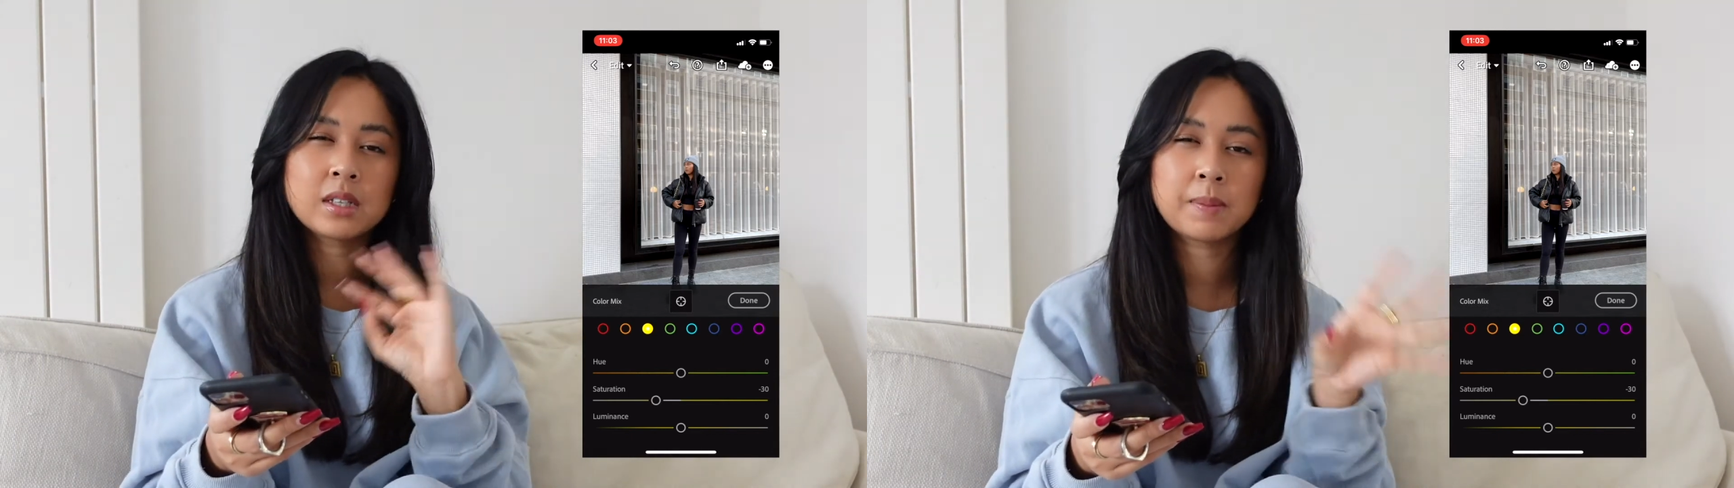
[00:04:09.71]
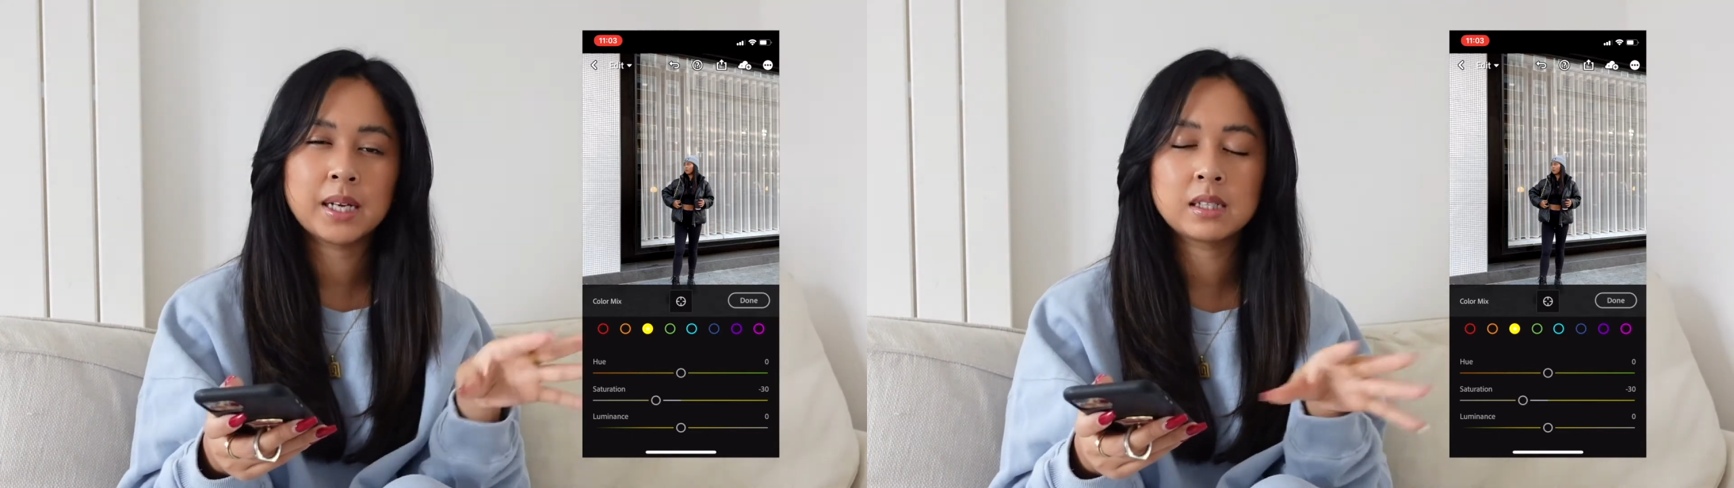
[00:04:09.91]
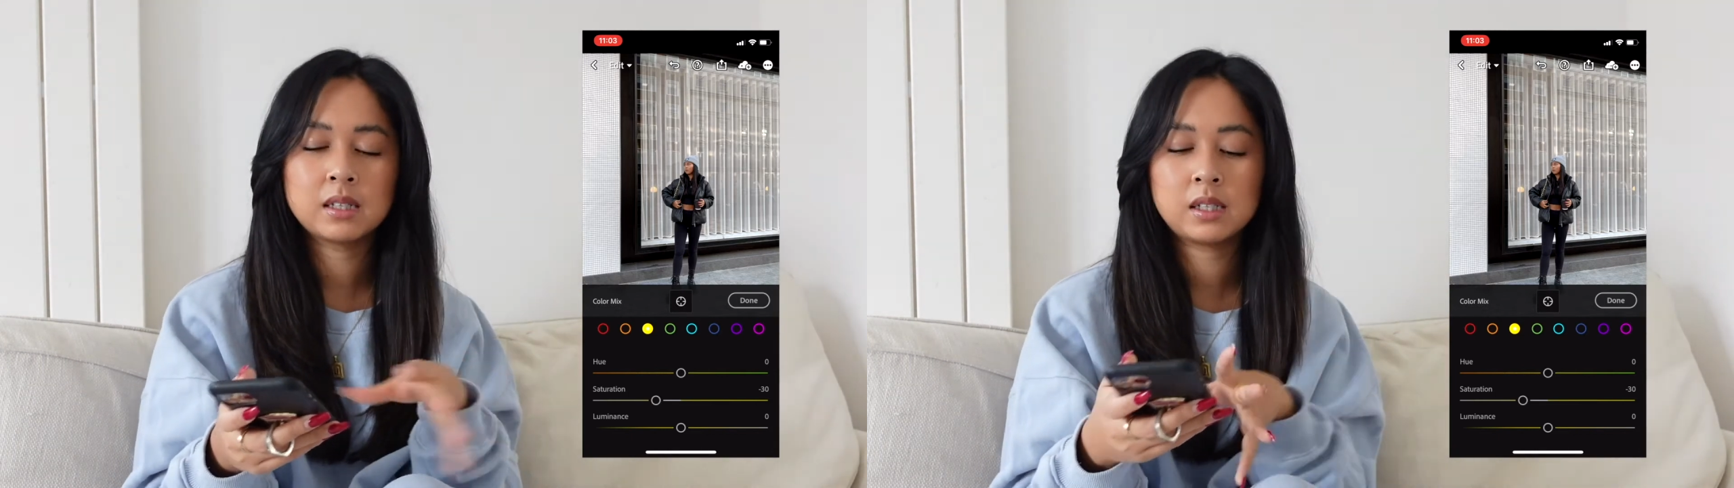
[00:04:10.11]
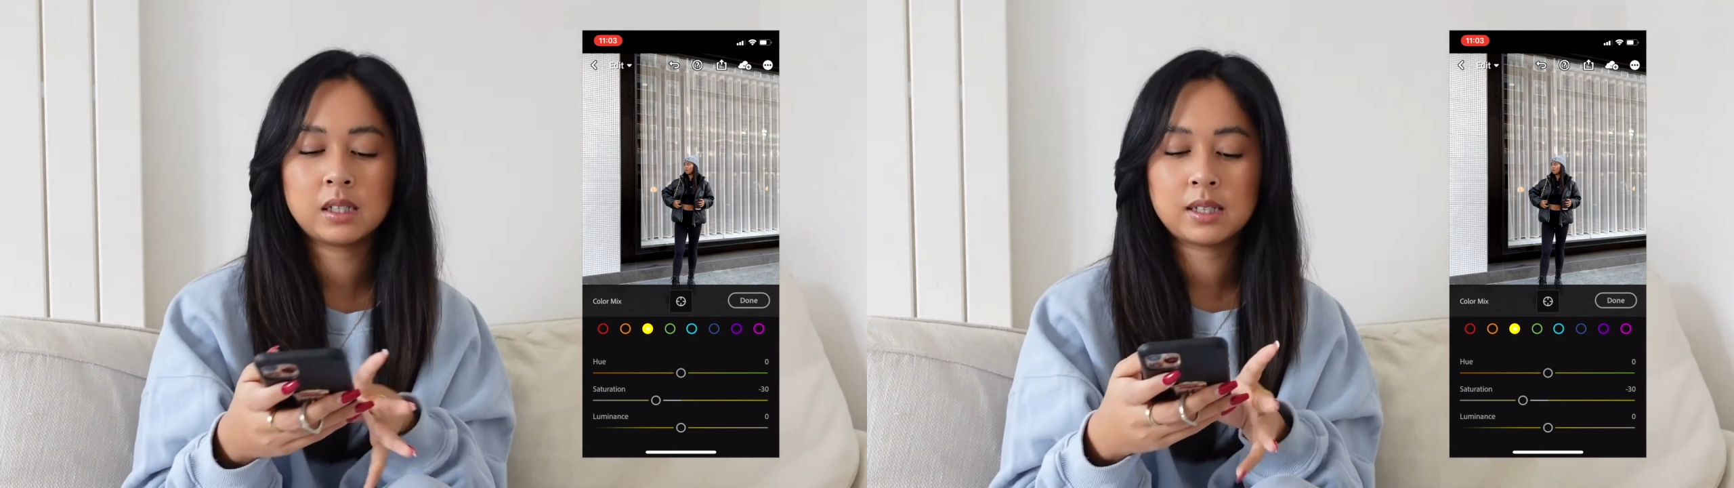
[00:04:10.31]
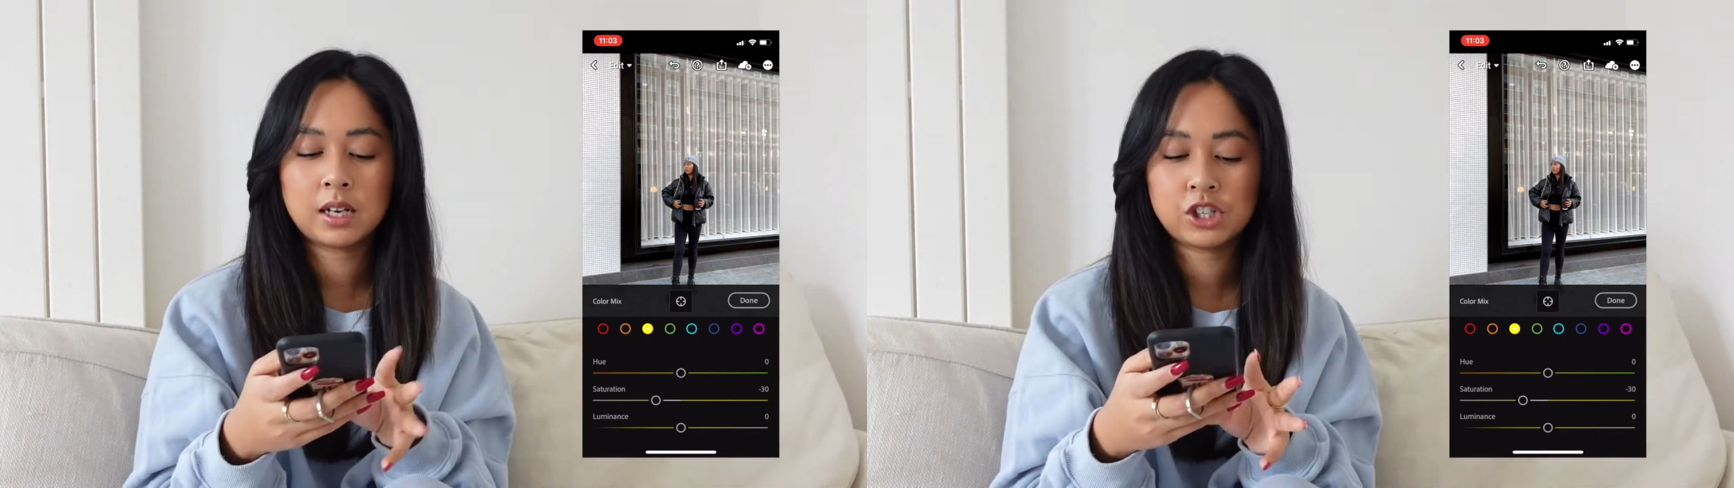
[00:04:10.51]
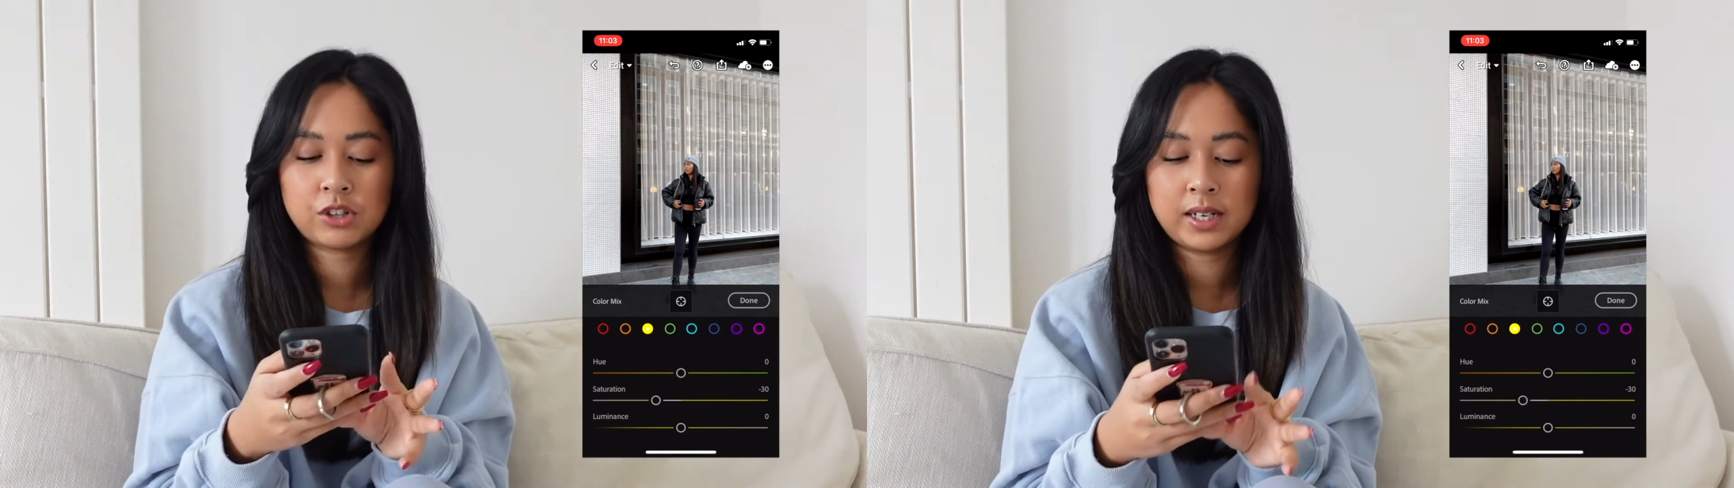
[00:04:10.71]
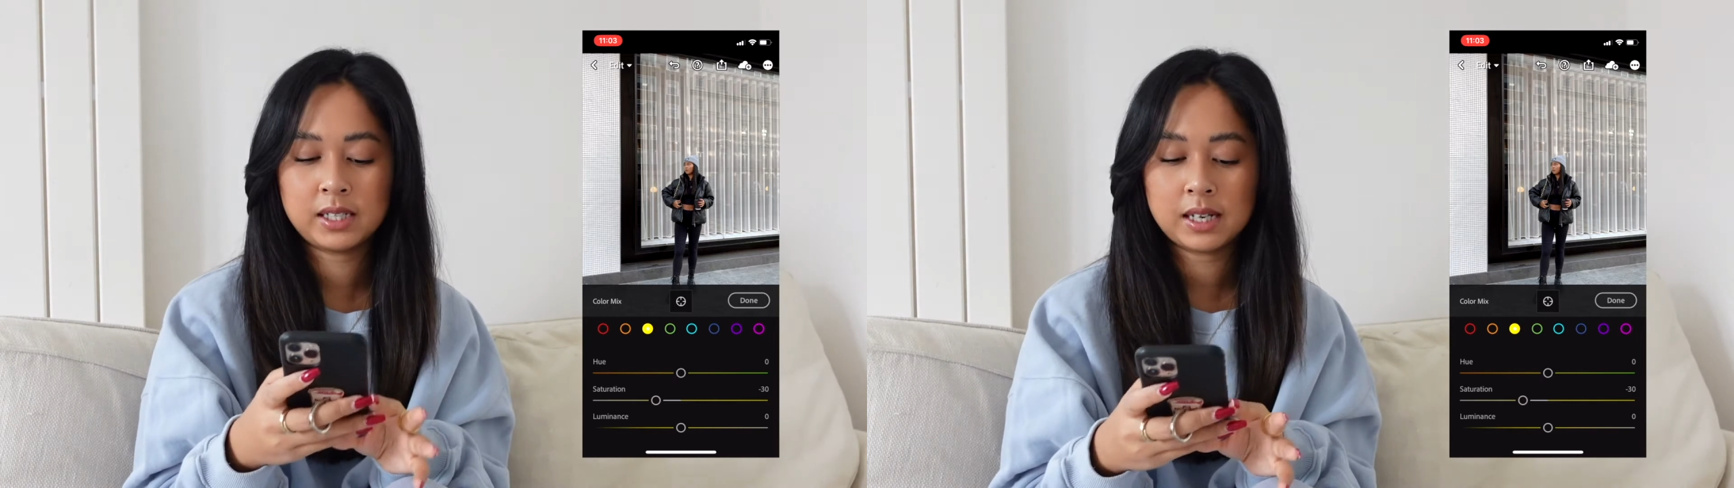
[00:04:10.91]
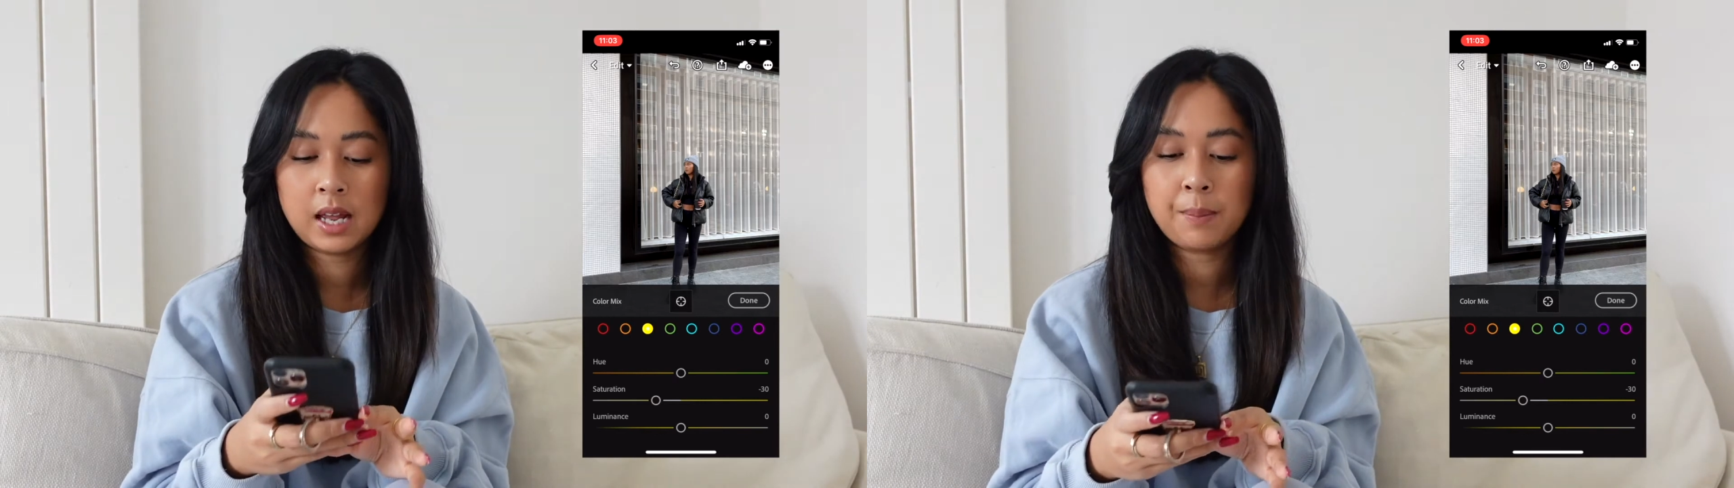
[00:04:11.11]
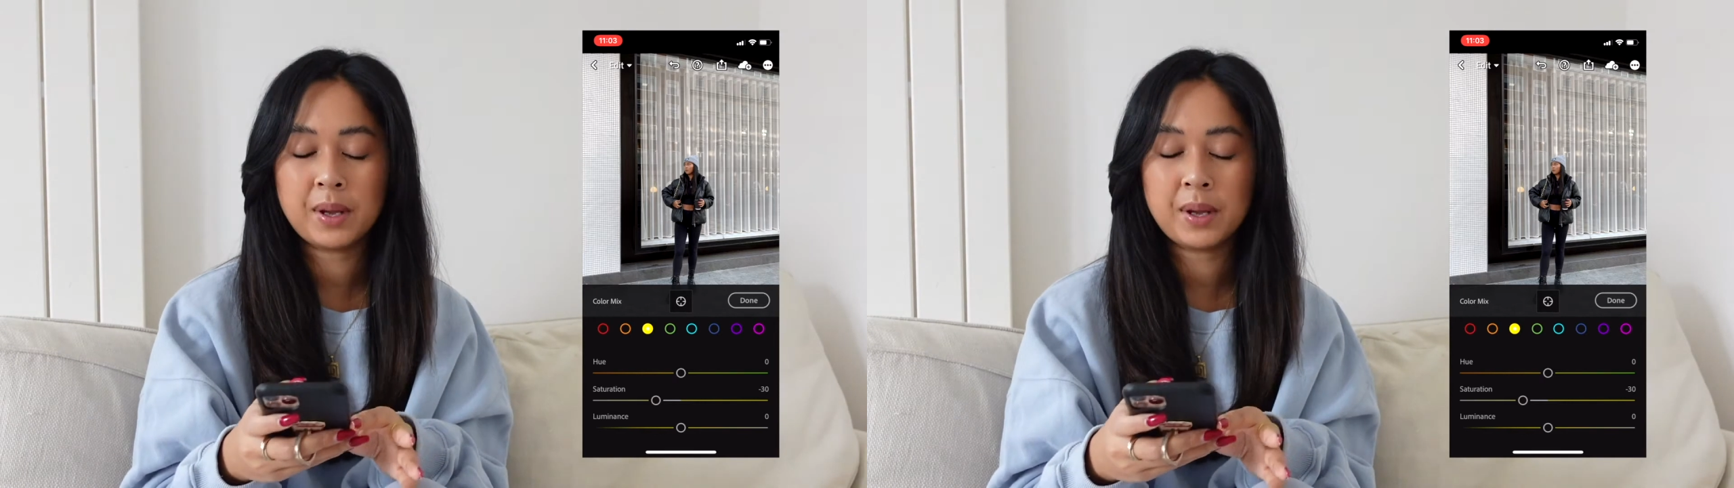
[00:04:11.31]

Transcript: space and desaturate it.